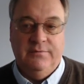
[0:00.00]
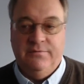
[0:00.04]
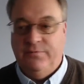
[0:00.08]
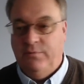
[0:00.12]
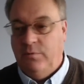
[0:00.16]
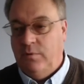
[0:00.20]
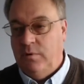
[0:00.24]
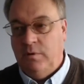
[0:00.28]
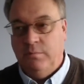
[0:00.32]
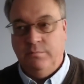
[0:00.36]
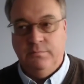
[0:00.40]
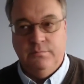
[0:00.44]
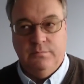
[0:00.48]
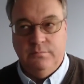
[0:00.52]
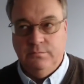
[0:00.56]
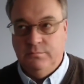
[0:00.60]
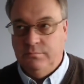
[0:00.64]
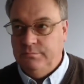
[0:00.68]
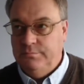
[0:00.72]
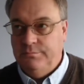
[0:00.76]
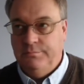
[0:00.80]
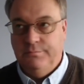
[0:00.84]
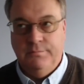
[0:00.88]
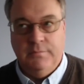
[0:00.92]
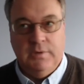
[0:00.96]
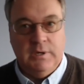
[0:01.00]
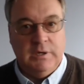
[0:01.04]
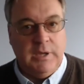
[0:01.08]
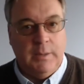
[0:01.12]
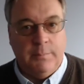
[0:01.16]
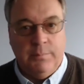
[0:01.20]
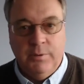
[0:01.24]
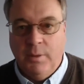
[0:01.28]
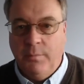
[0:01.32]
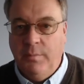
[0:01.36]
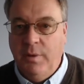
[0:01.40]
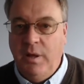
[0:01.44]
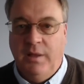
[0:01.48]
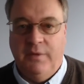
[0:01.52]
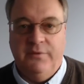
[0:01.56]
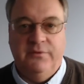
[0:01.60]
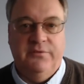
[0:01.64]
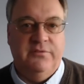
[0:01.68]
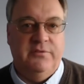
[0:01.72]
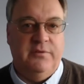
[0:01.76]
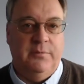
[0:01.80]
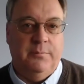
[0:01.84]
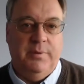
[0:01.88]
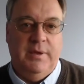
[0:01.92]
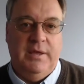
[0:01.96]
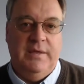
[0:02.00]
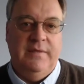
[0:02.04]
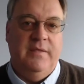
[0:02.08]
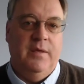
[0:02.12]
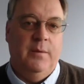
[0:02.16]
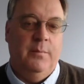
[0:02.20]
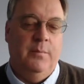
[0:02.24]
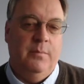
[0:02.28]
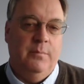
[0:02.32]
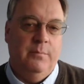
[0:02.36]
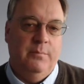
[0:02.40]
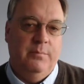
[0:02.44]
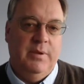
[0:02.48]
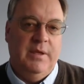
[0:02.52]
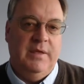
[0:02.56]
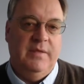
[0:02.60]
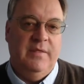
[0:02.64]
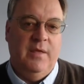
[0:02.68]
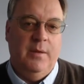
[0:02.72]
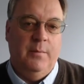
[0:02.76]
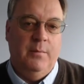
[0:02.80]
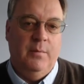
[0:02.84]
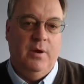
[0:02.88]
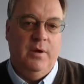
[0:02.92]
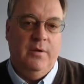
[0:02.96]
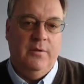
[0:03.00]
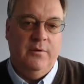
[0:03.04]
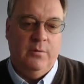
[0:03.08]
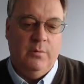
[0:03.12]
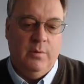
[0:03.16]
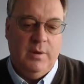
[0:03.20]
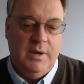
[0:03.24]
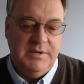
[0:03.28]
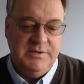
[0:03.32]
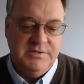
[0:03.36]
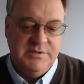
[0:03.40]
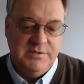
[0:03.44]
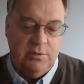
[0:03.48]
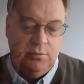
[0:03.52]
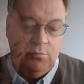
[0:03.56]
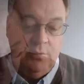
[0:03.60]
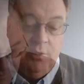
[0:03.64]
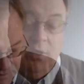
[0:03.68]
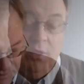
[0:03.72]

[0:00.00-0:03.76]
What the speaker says: for a couple of months to pay them otherwise.